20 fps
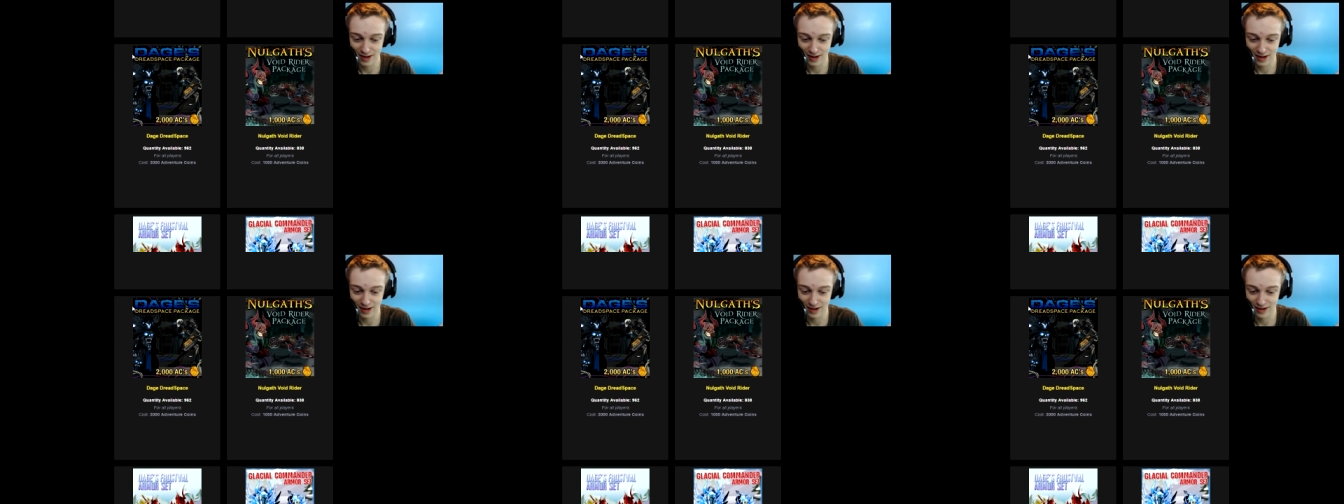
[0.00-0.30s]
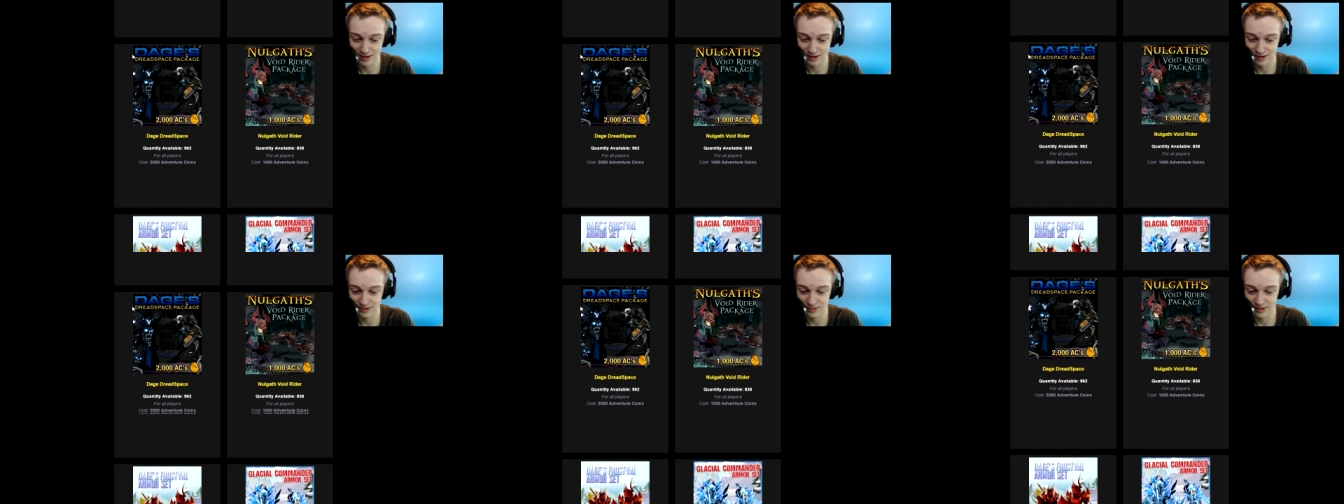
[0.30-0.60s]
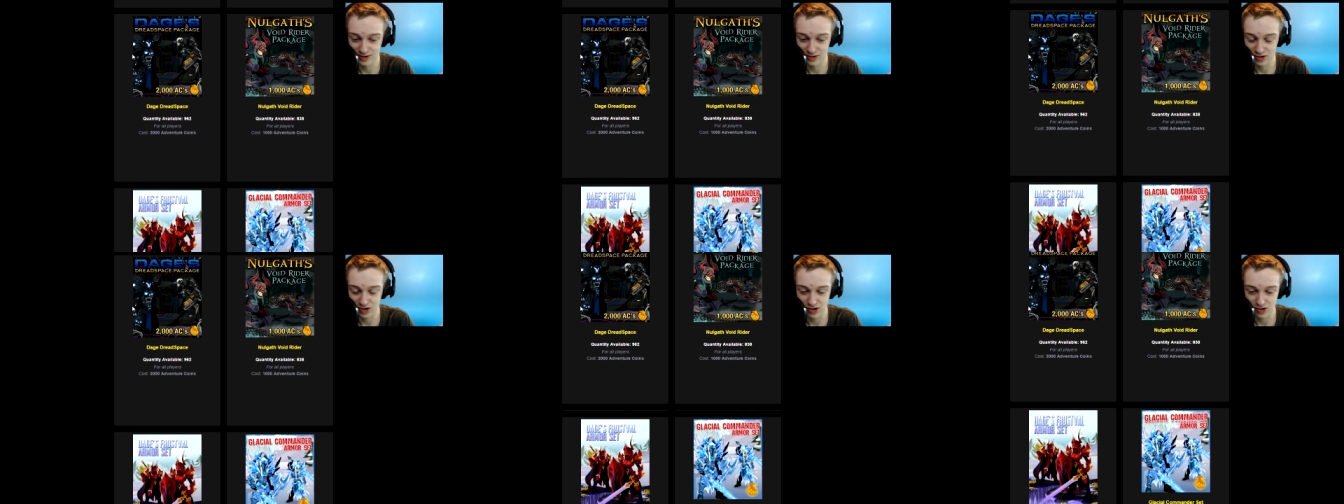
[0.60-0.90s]
Uh, that's
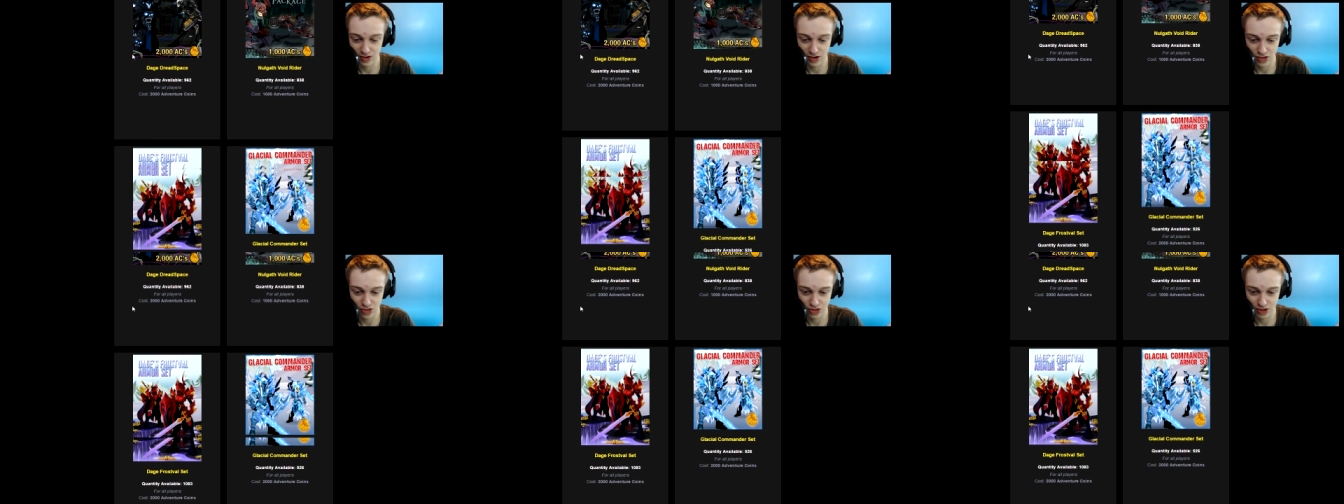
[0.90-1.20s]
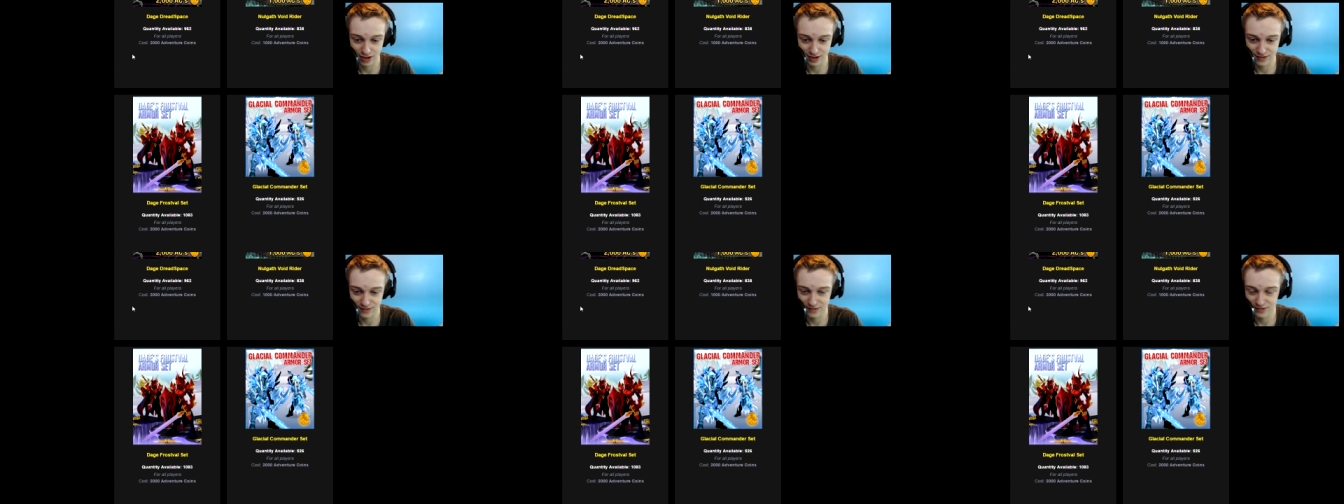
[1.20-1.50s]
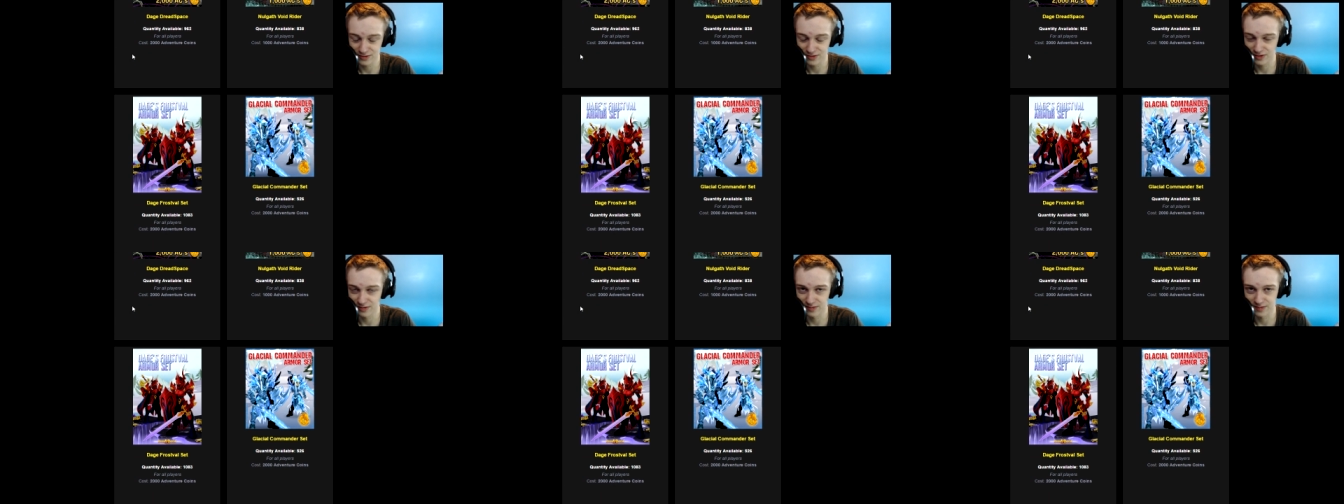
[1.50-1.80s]
what LQS stands
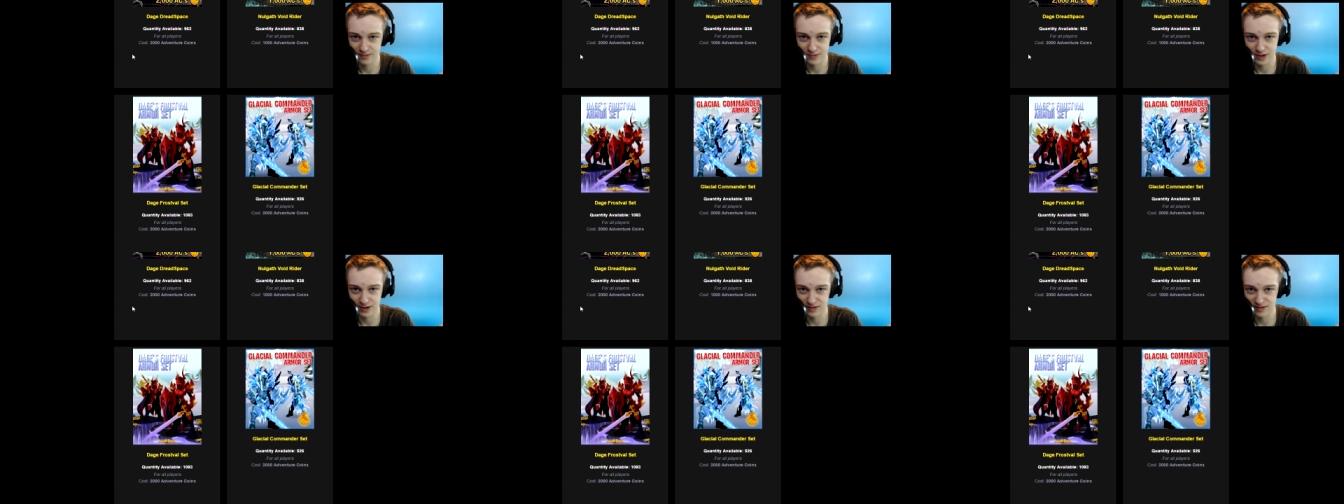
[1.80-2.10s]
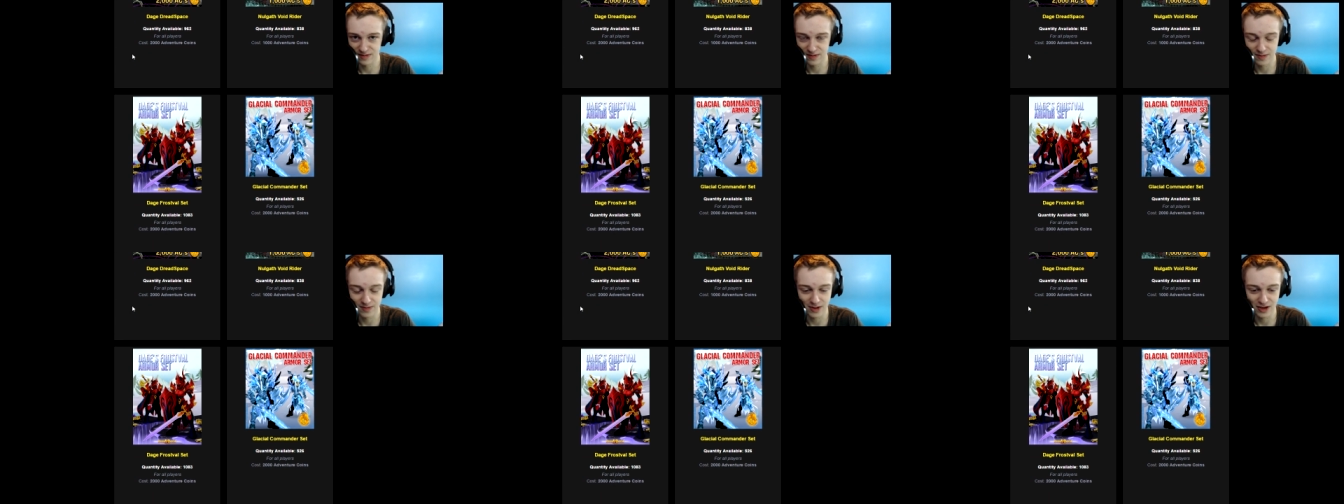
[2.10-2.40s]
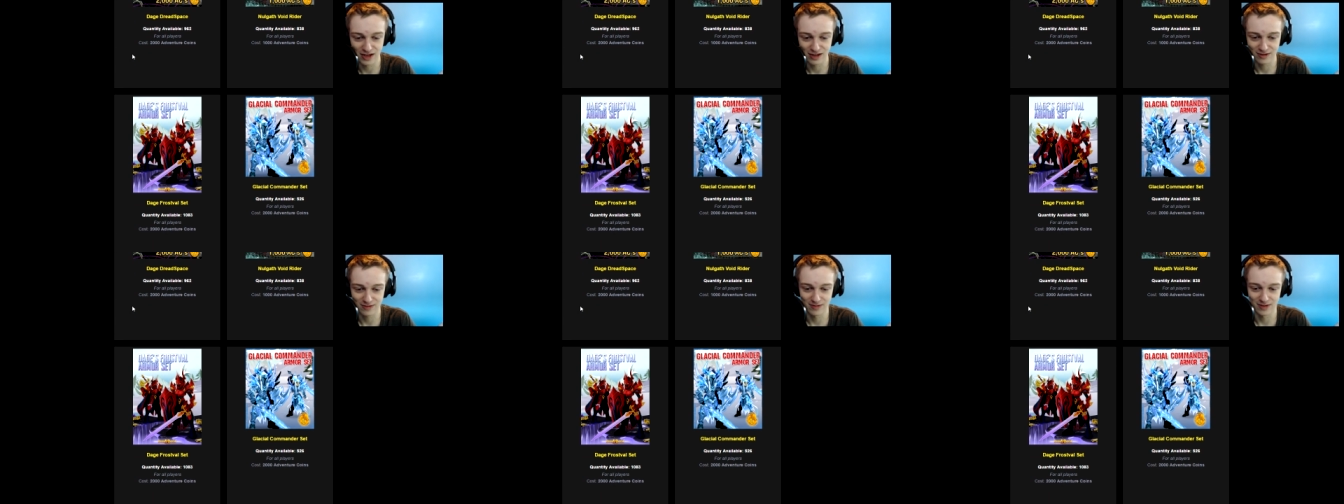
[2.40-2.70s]
for. Sometimes people
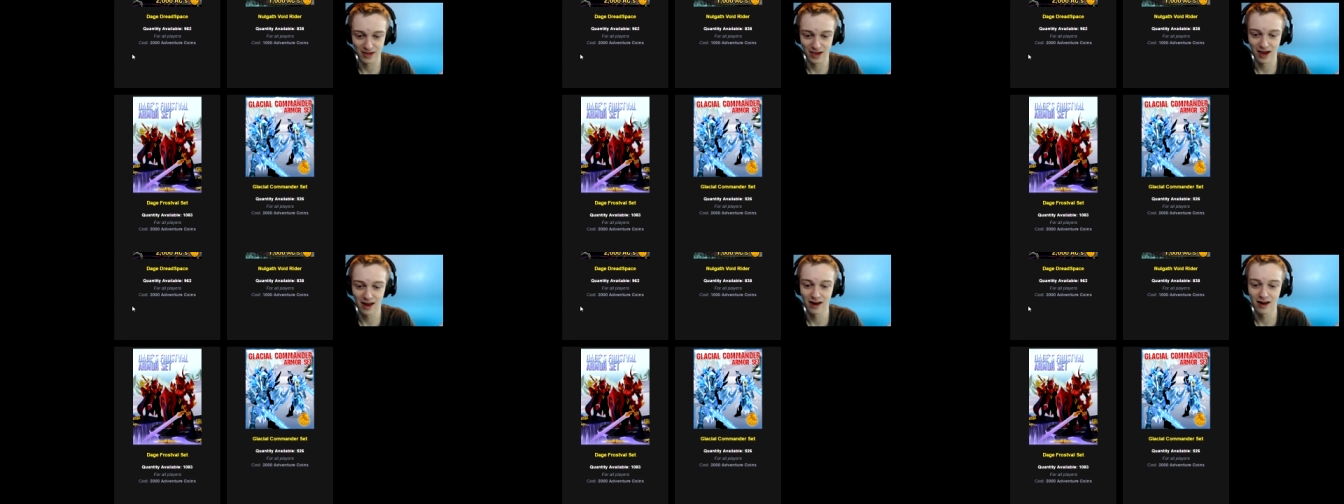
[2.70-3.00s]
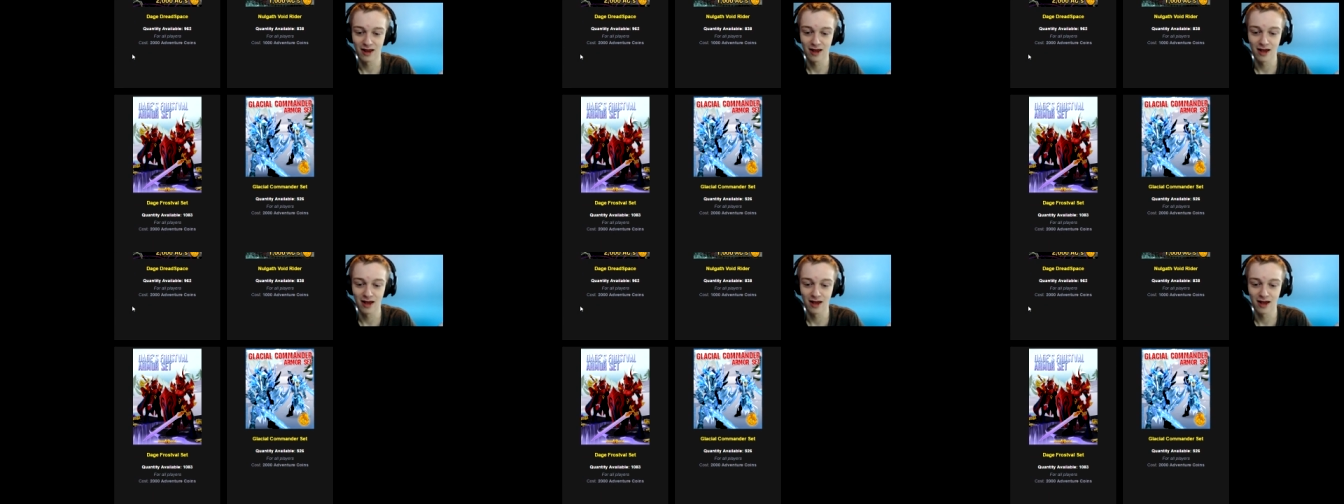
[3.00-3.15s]
ask me that